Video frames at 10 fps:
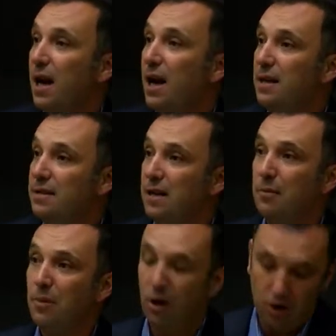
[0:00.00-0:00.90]
uh,
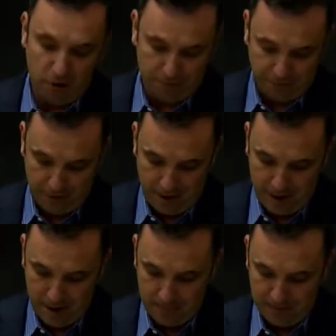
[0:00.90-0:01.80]
some of
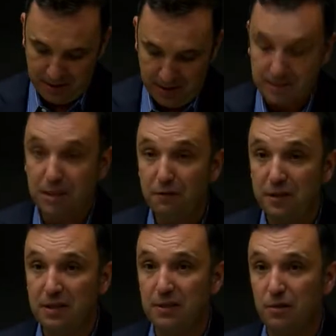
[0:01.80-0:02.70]
um, the
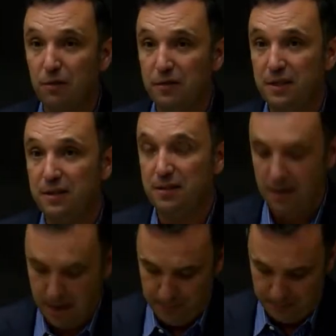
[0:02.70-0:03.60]
activities of this
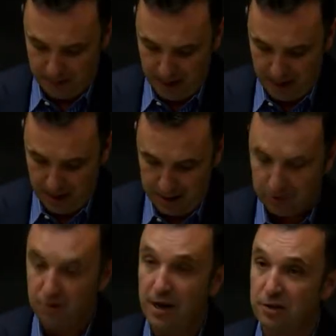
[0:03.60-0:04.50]
uh, uh,
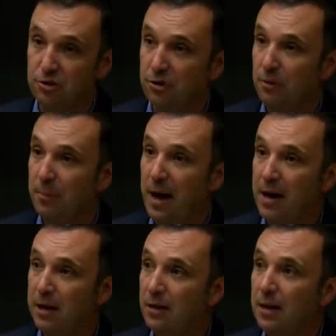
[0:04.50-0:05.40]
international
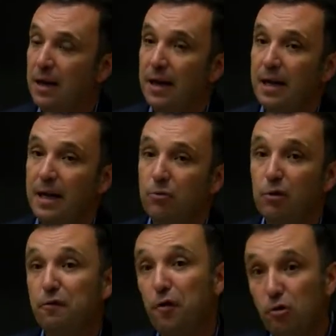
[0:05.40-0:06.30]
panel. It will
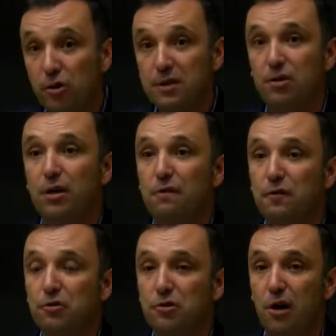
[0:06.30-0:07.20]
focus on a
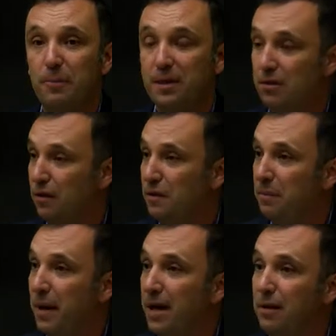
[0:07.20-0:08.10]
few topics of the
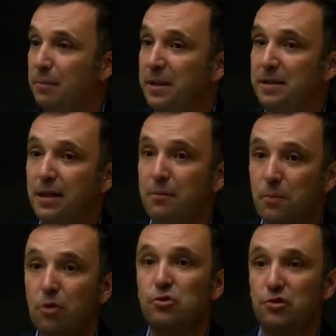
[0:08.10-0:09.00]
panel, but then
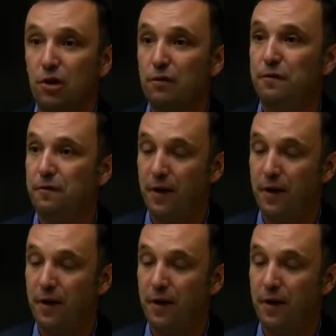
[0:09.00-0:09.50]
most of